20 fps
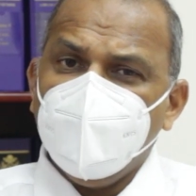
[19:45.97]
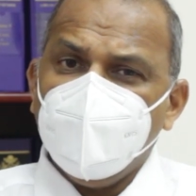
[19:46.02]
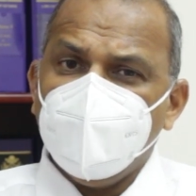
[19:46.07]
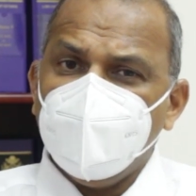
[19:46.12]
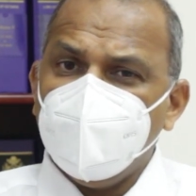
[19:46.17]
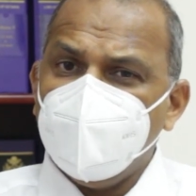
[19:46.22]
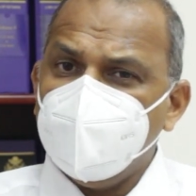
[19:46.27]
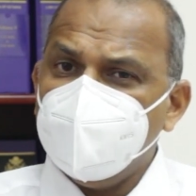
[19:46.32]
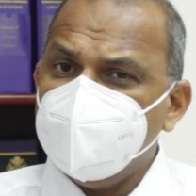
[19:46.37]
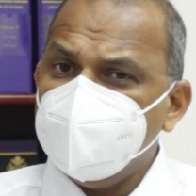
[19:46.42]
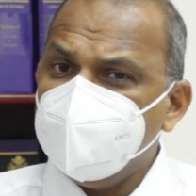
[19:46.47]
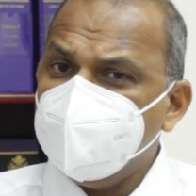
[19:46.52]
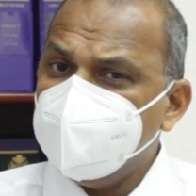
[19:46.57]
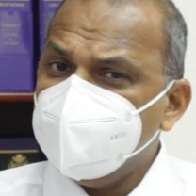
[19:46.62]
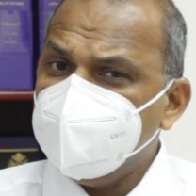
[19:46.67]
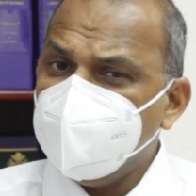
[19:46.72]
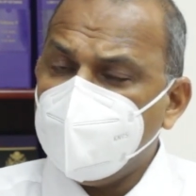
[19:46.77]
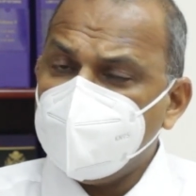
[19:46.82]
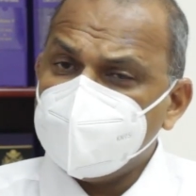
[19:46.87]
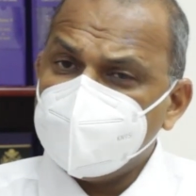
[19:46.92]
And
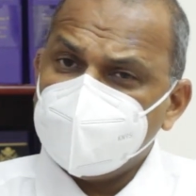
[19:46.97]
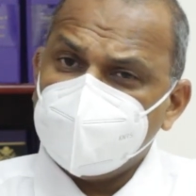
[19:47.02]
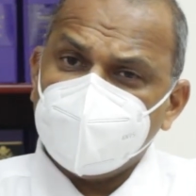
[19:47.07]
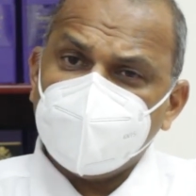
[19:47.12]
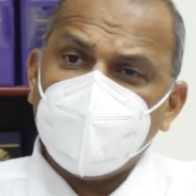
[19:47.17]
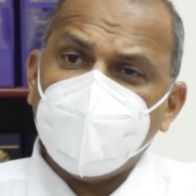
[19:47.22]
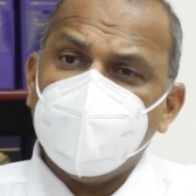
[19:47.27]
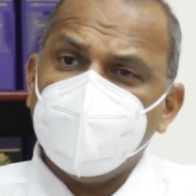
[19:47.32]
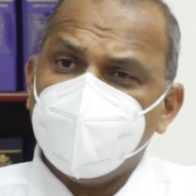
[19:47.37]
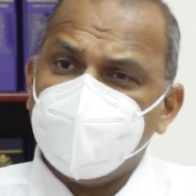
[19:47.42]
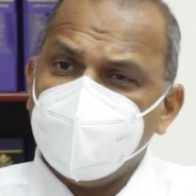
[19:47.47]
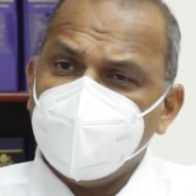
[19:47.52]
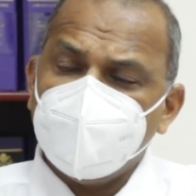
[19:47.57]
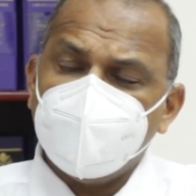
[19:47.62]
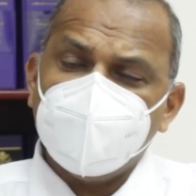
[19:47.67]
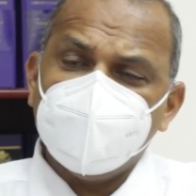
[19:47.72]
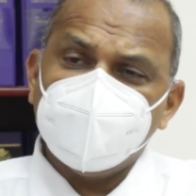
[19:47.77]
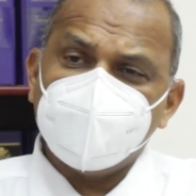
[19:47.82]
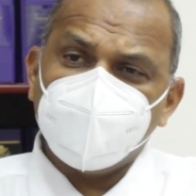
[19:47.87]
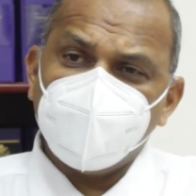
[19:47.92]
that, I
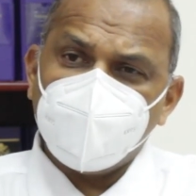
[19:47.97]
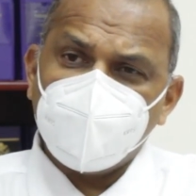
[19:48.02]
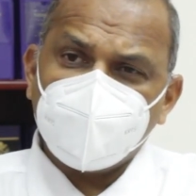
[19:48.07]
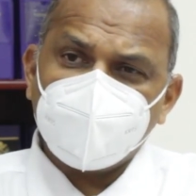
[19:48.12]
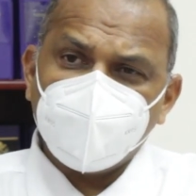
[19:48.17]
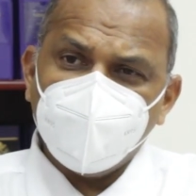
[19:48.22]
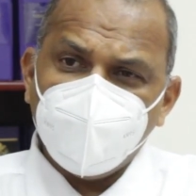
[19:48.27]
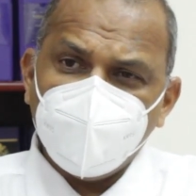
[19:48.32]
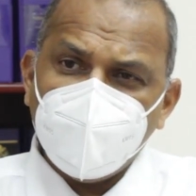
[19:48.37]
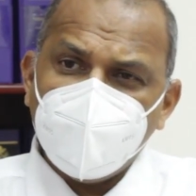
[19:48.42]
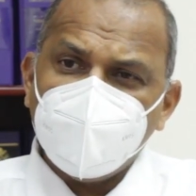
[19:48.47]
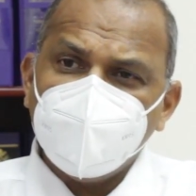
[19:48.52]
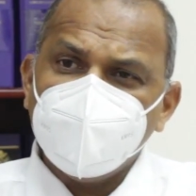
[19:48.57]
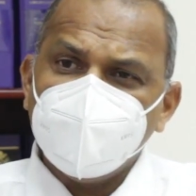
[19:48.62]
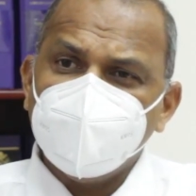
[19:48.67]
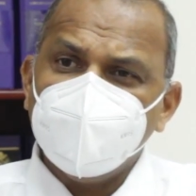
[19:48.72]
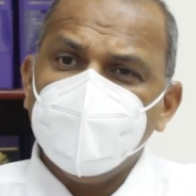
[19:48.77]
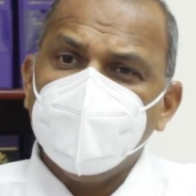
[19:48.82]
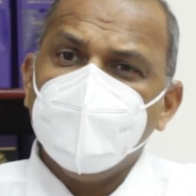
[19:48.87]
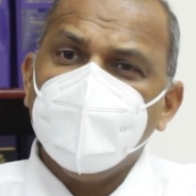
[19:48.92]
think, has worked
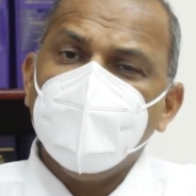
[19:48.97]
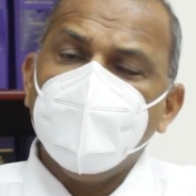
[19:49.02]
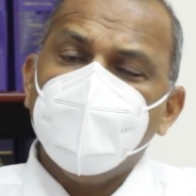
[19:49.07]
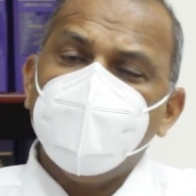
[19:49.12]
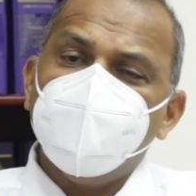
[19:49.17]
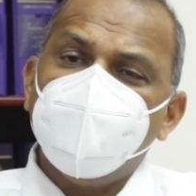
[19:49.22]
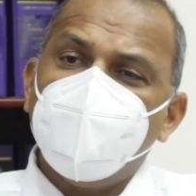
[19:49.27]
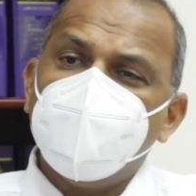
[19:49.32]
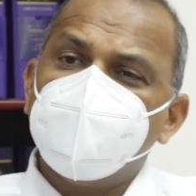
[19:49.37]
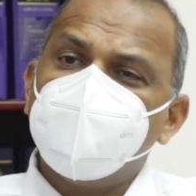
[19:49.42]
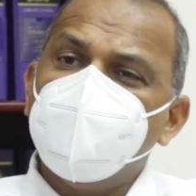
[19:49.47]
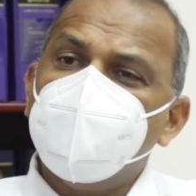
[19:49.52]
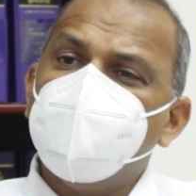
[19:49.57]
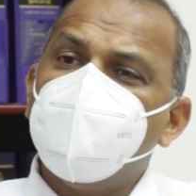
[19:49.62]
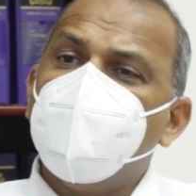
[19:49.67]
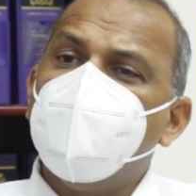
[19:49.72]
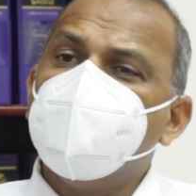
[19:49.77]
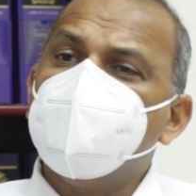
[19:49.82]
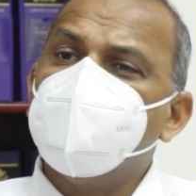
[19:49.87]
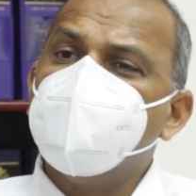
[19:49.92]
well. But we
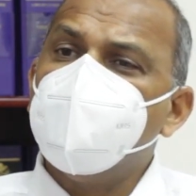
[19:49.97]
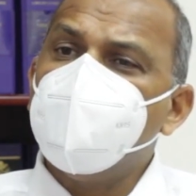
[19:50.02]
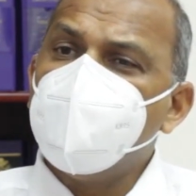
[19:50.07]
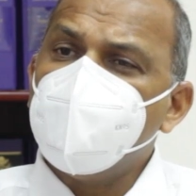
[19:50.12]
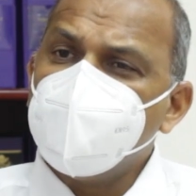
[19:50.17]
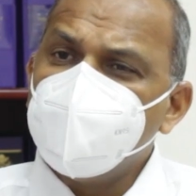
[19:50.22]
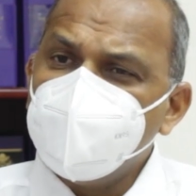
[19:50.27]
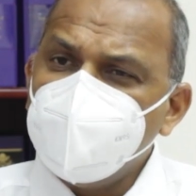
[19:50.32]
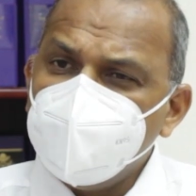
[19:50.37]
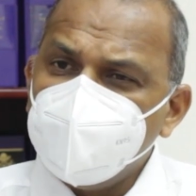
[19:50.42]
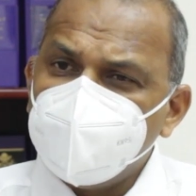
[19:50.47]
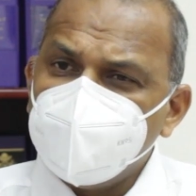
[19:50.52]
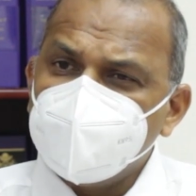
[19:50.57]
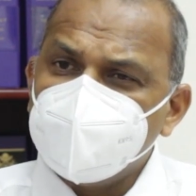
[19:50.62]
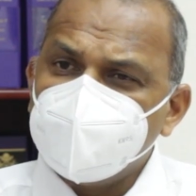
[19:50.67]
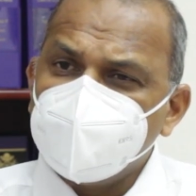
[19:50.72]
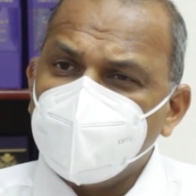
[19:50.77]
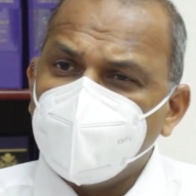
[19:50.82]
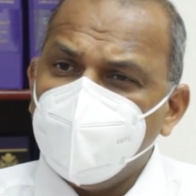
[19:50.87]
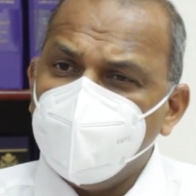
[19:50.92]
want more people
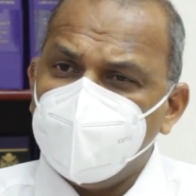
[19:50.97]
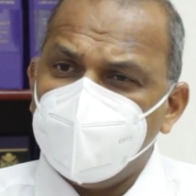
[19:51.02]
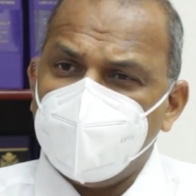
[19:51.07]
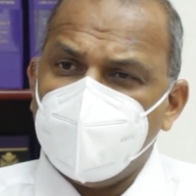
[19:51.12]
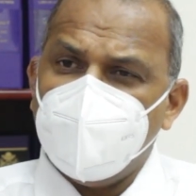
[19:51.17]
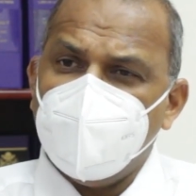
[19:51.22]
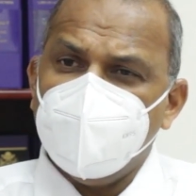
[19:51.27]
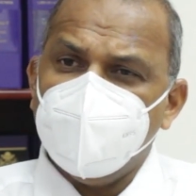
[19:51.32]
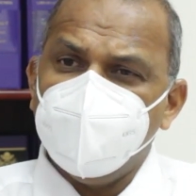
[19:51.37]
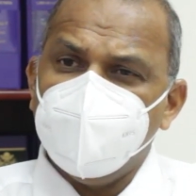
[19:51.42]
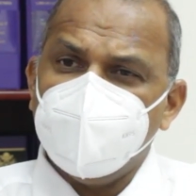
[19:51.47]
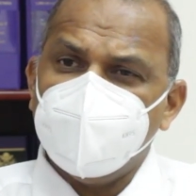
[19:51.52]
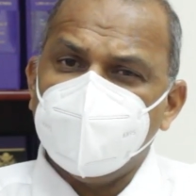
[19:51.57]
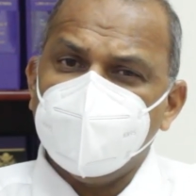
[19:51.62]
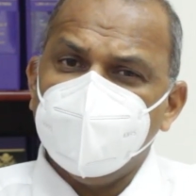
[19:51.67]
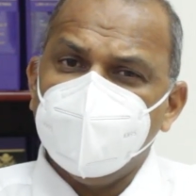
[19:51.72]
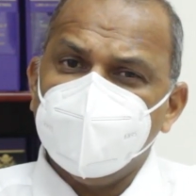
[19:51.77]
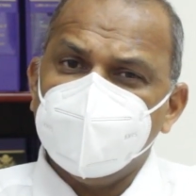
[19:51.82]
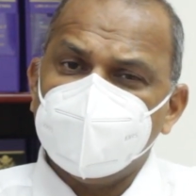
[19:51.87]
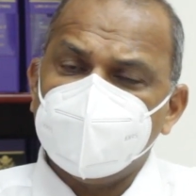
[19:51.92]
to comply,
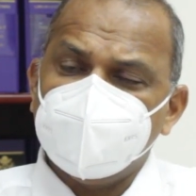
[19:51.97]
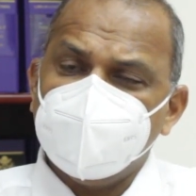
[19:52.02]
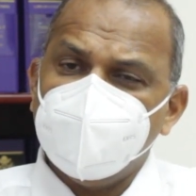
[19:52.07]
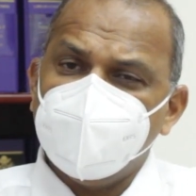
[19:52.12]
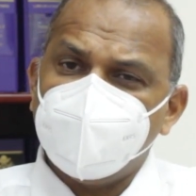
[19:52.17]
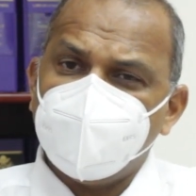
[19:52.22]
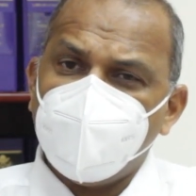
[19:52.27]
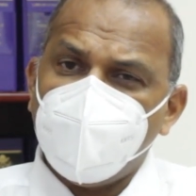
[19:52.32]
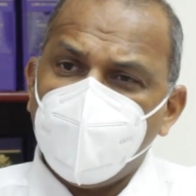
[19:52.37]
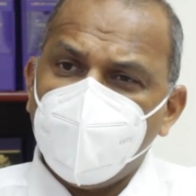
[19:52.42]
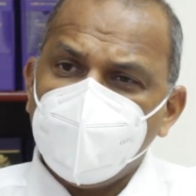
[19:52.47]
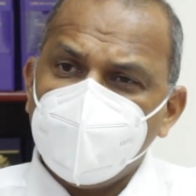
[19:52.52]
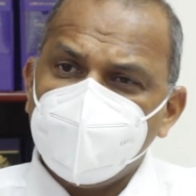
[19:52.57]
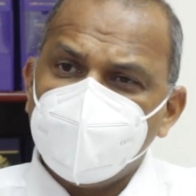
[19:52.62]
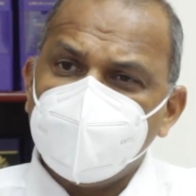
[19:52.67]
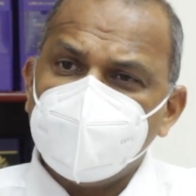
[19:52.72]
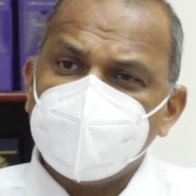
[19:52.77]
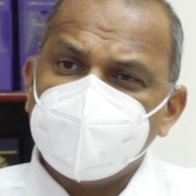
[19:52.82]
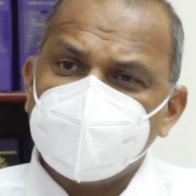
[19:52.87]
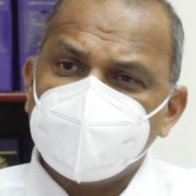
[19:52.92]
because if all
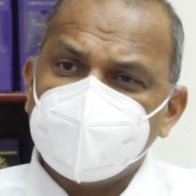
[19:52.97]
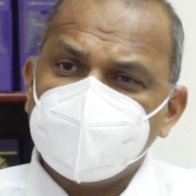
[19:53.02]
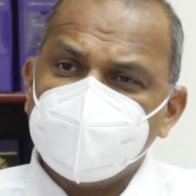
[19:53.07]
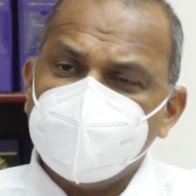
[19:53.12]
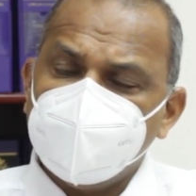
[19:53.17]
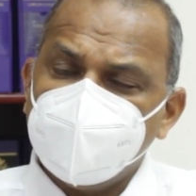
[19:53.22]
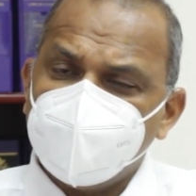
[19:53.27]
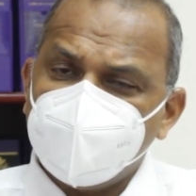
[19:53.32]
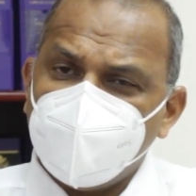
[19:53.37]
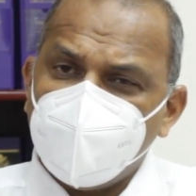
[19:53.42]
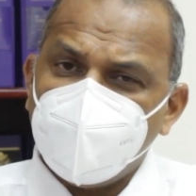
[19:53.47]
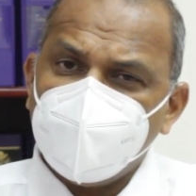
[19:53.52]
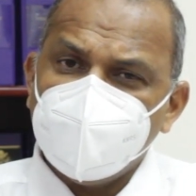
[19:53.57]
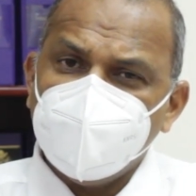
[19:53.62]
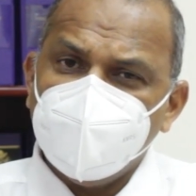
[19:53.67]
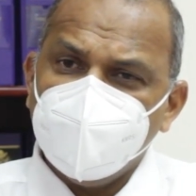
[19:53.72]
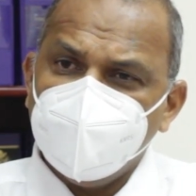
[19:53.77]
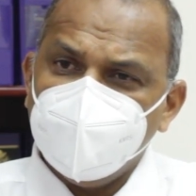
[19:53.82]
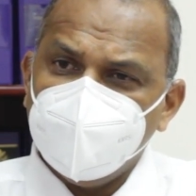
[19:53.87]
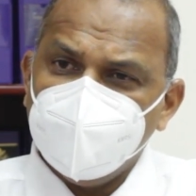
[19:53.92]
of us, if all
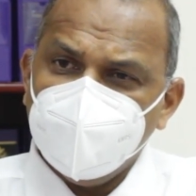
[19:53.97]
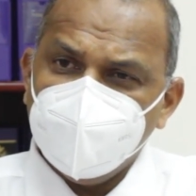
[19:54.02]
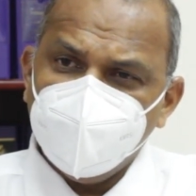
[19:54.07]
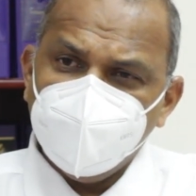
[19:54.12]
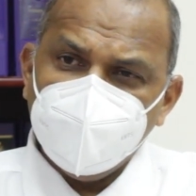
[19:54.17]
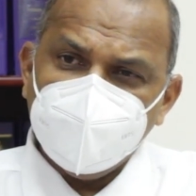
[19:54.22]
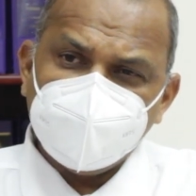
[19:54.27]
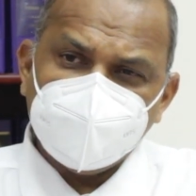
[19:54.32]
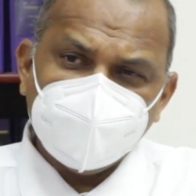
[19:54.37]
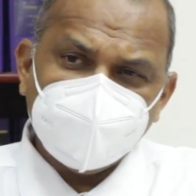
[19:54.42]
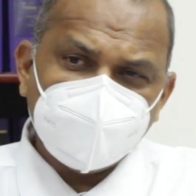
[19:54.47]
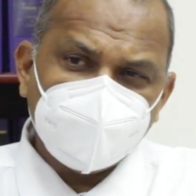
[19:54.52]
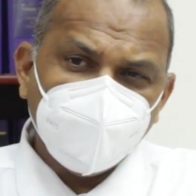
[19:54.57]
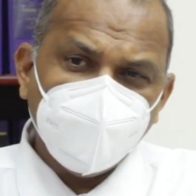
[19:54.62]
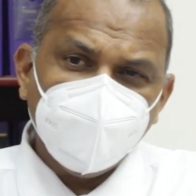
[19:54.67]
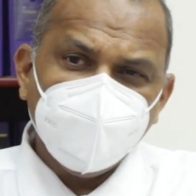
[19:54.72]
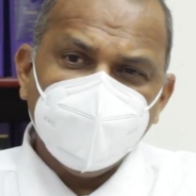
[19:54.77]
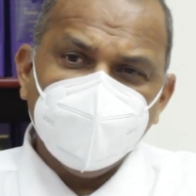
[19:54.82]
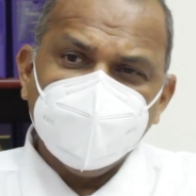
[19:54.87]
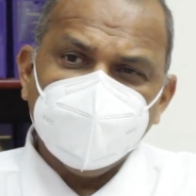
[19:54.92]
the business
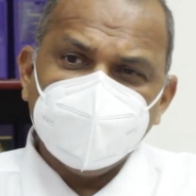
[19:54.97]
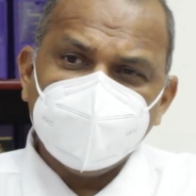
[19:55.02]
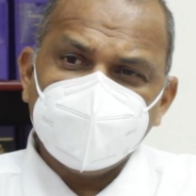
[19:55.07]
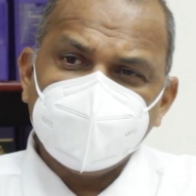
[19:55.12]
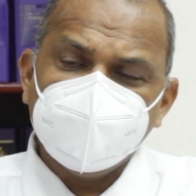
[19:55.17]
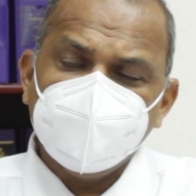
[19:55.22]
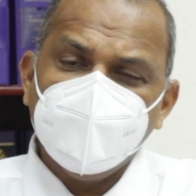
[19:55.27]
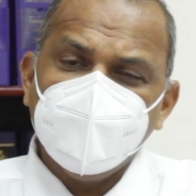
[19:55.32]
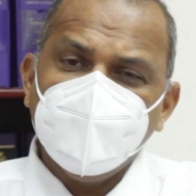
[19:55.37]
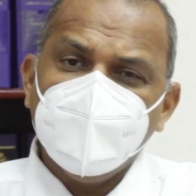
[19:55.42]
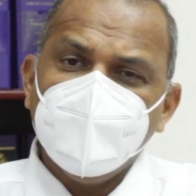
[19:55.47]
owners